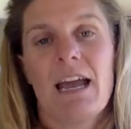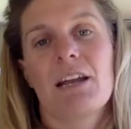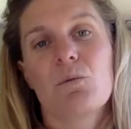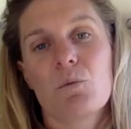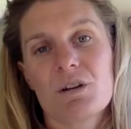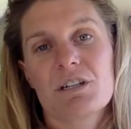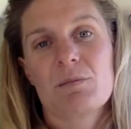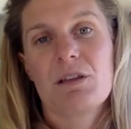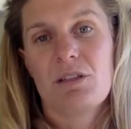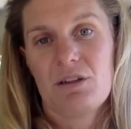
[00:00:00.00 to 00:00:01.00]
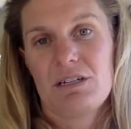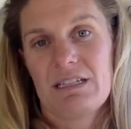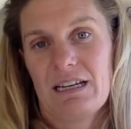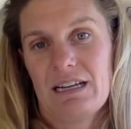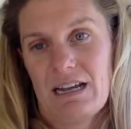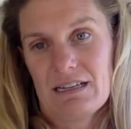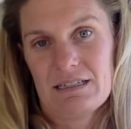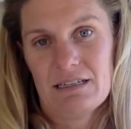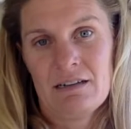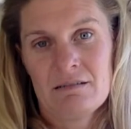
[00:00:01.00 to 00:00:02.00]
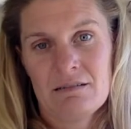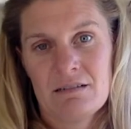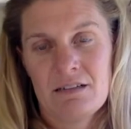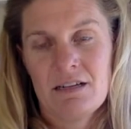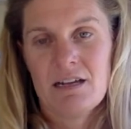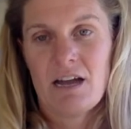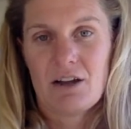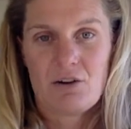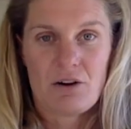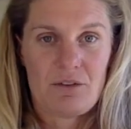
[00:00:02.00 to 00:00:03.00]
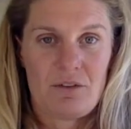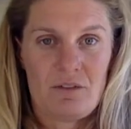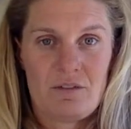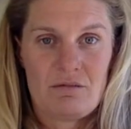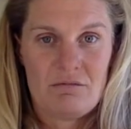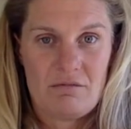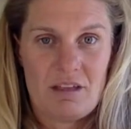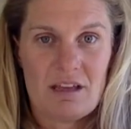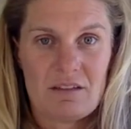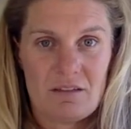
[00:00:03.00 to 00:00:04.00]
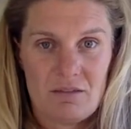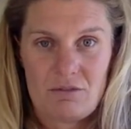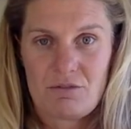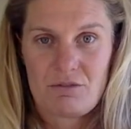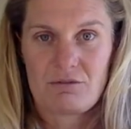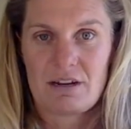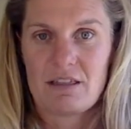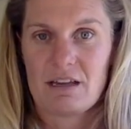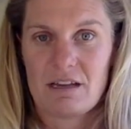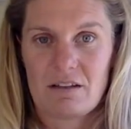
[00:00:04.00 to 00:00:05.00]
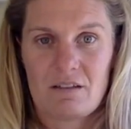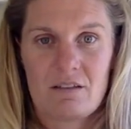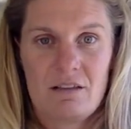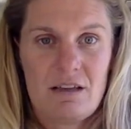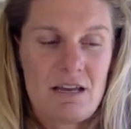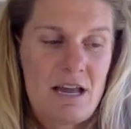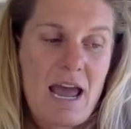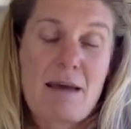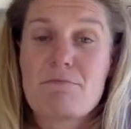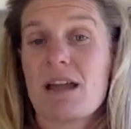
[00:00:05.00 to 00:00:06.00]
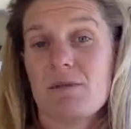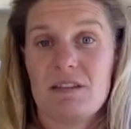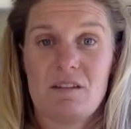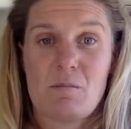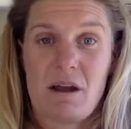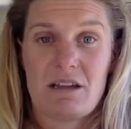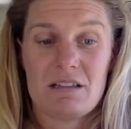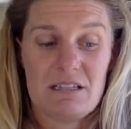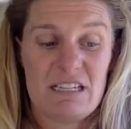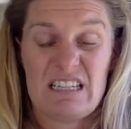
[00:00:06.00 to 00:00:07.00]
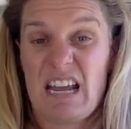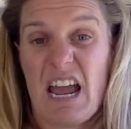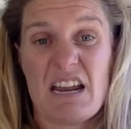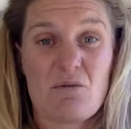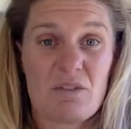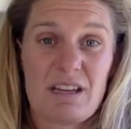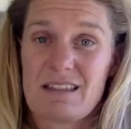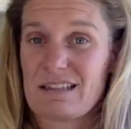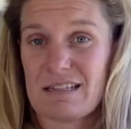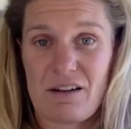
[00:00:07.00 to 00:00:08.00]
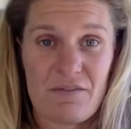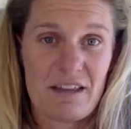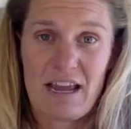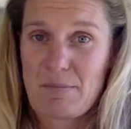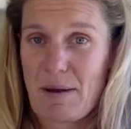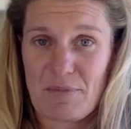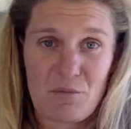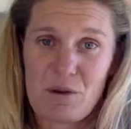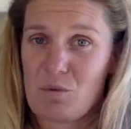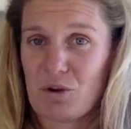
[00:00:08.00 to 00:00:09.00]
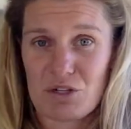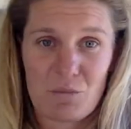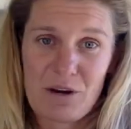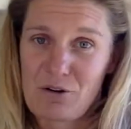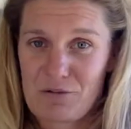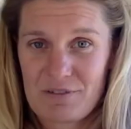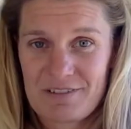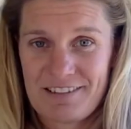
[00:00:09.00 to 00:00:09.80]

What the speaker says: And I want it to be a 30-second answer across these three things. And maybe there's a bucket that says, and all the other stuff that came up that we weren't aware of.